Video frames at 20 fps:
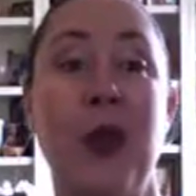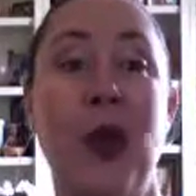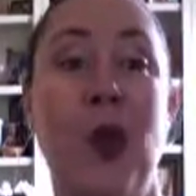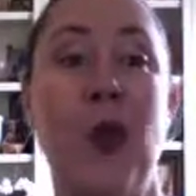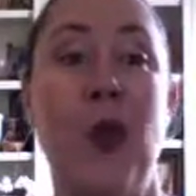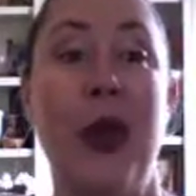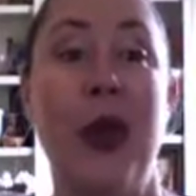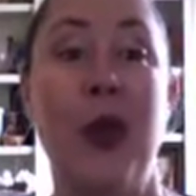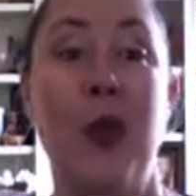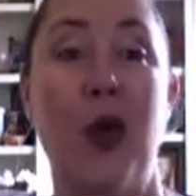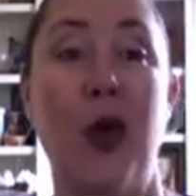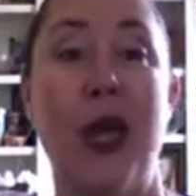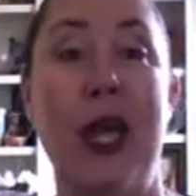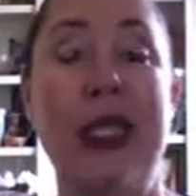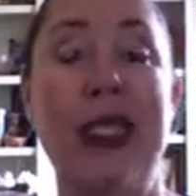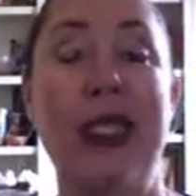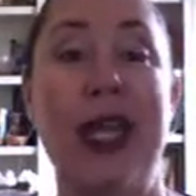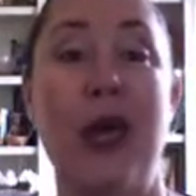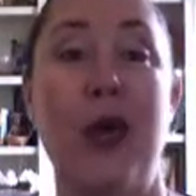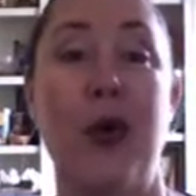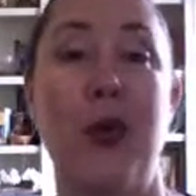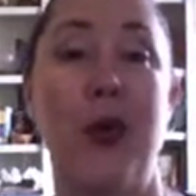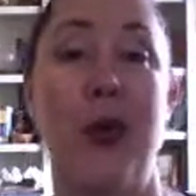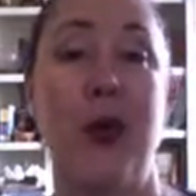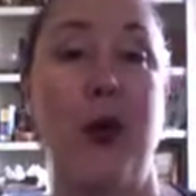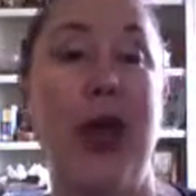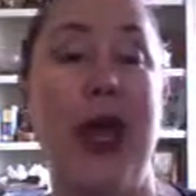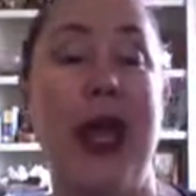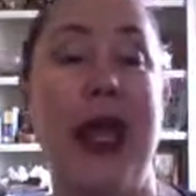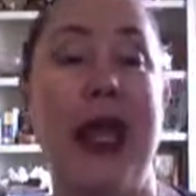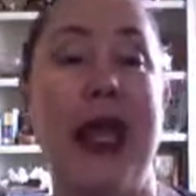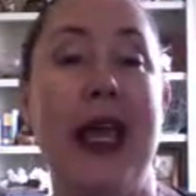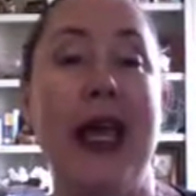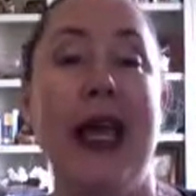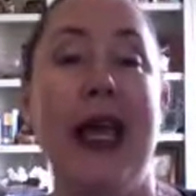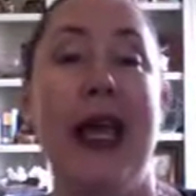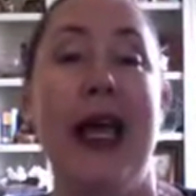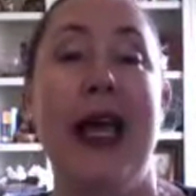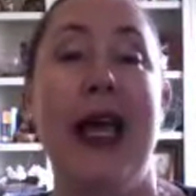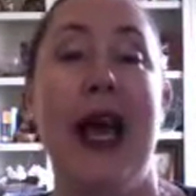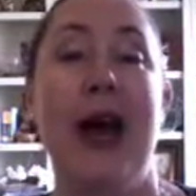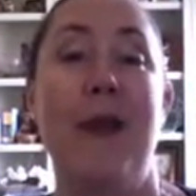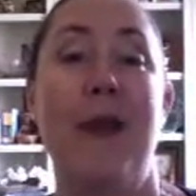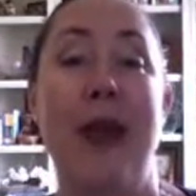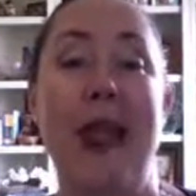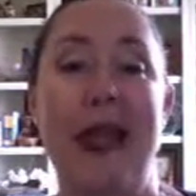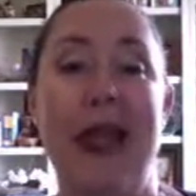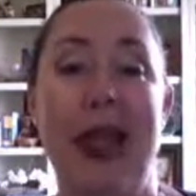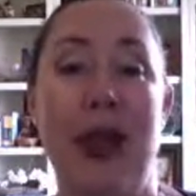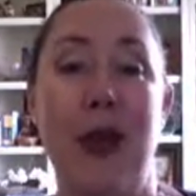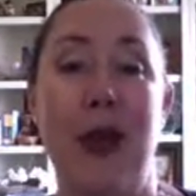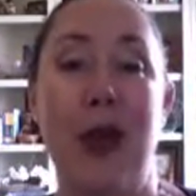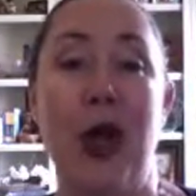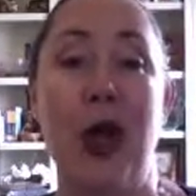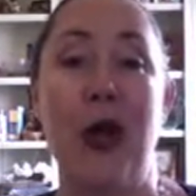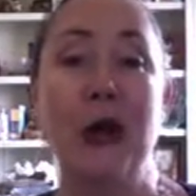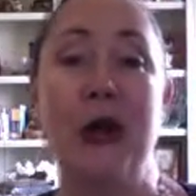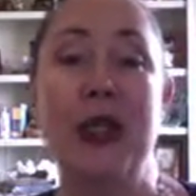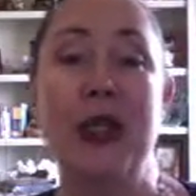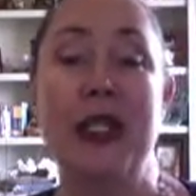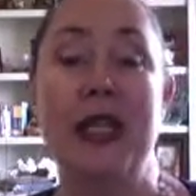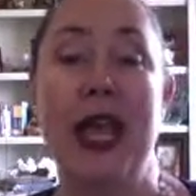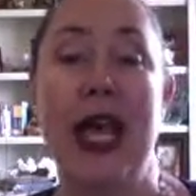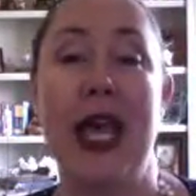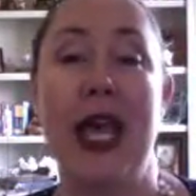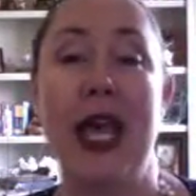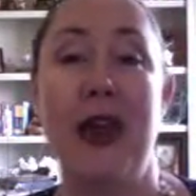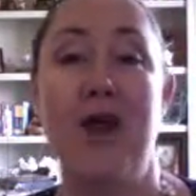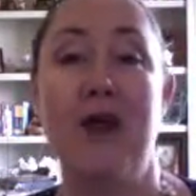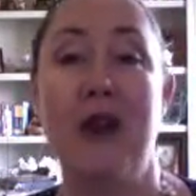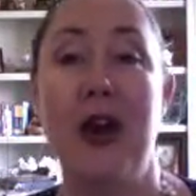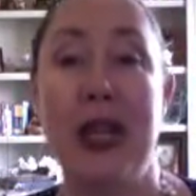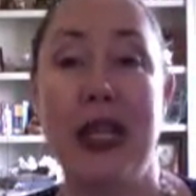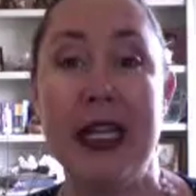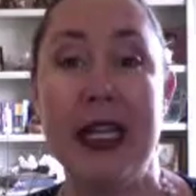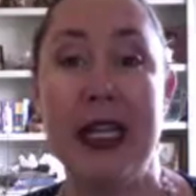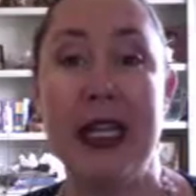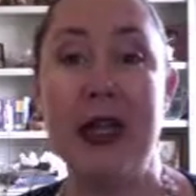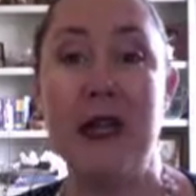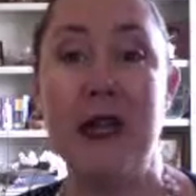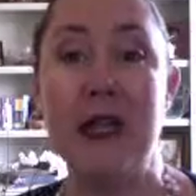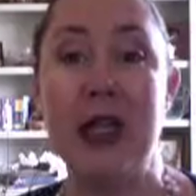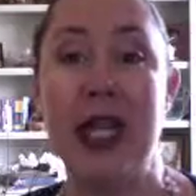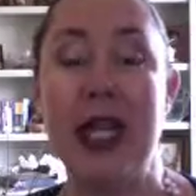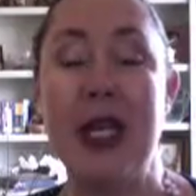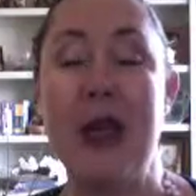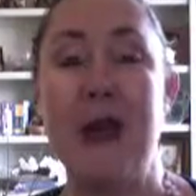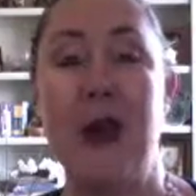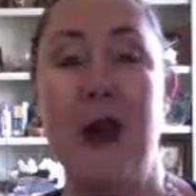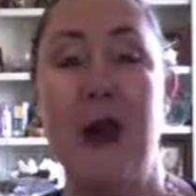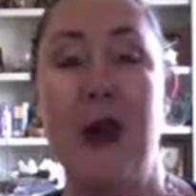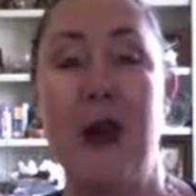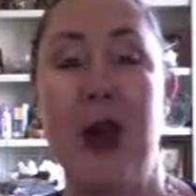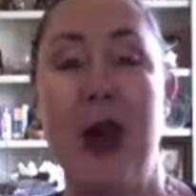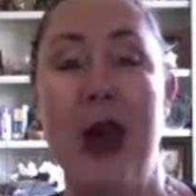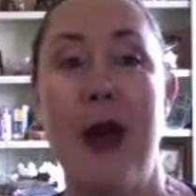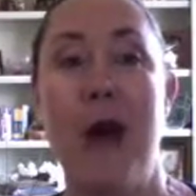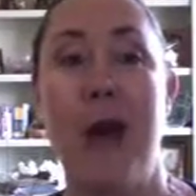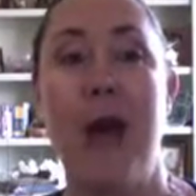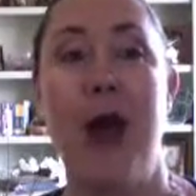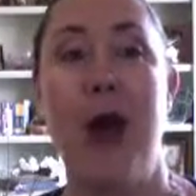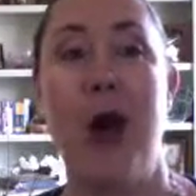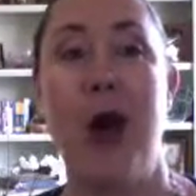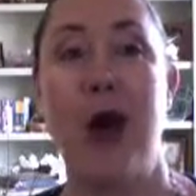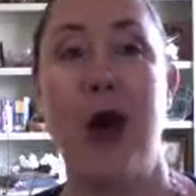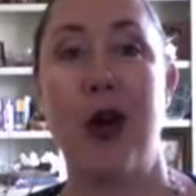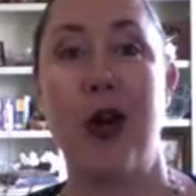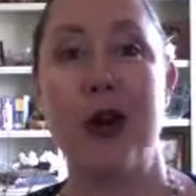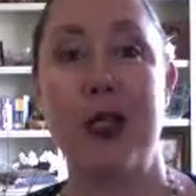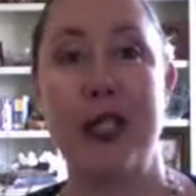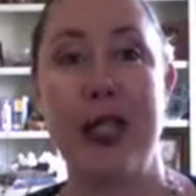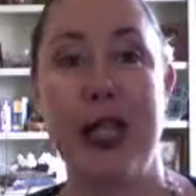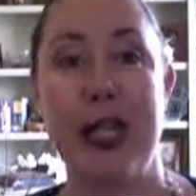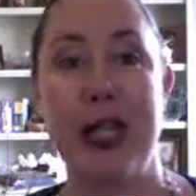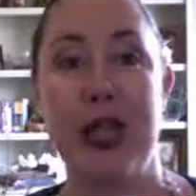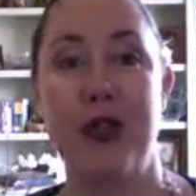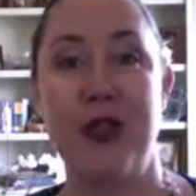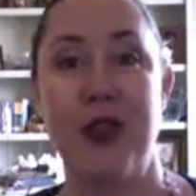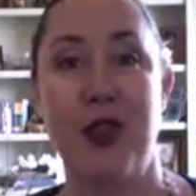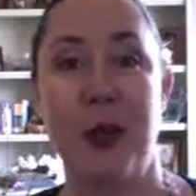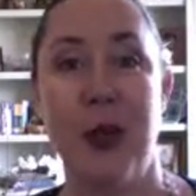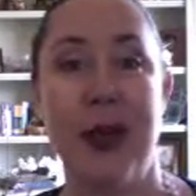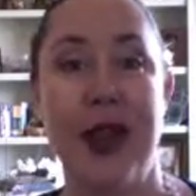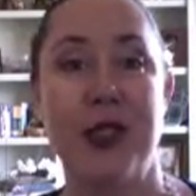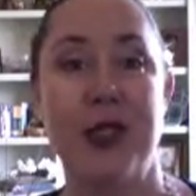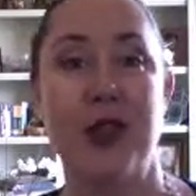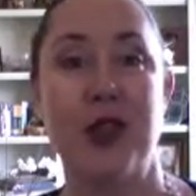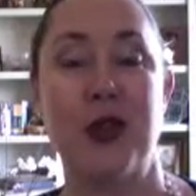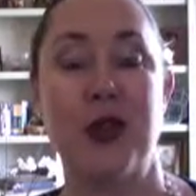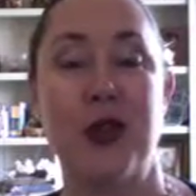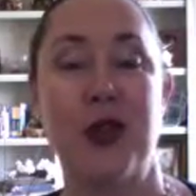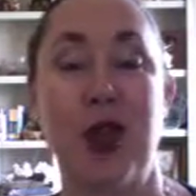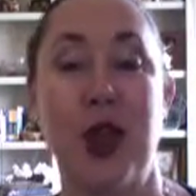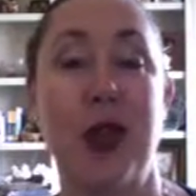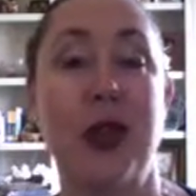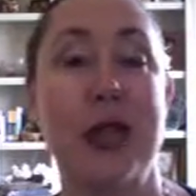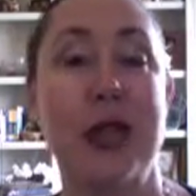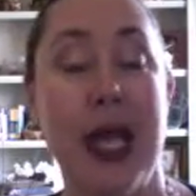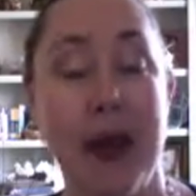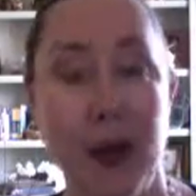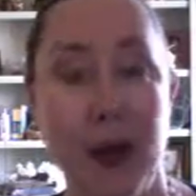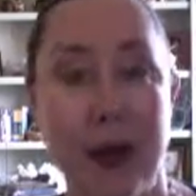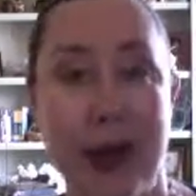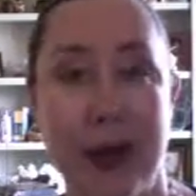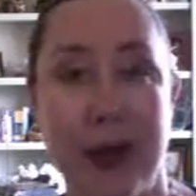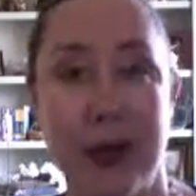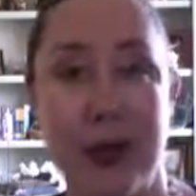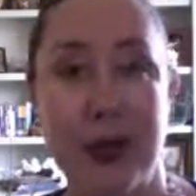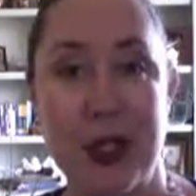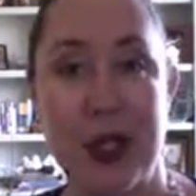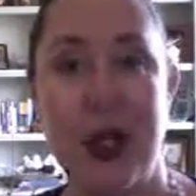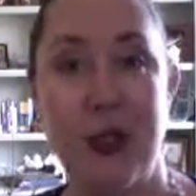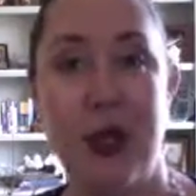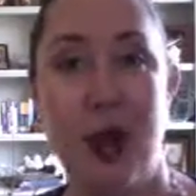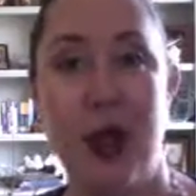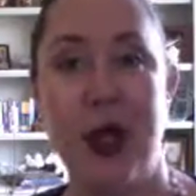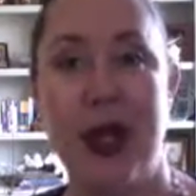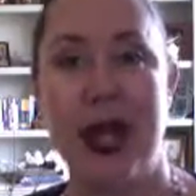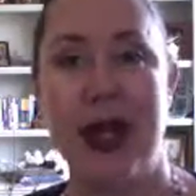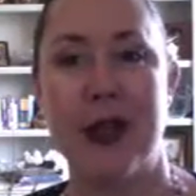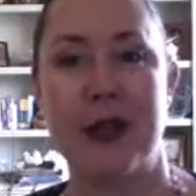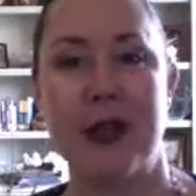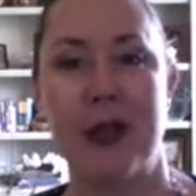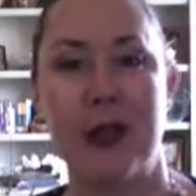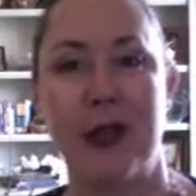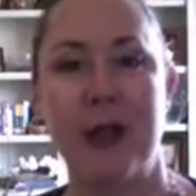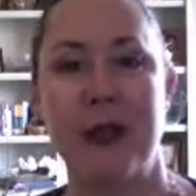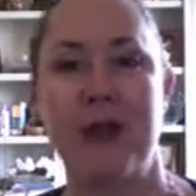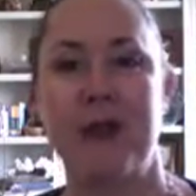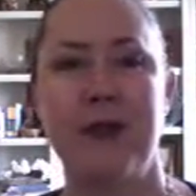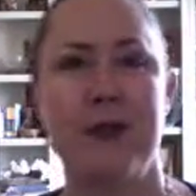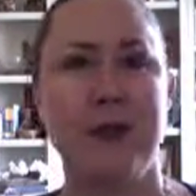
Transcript: When working together with Ray, he and I would host a fun and entertaining program on our sea days for the passengers called Table Banners and Party How-Tos.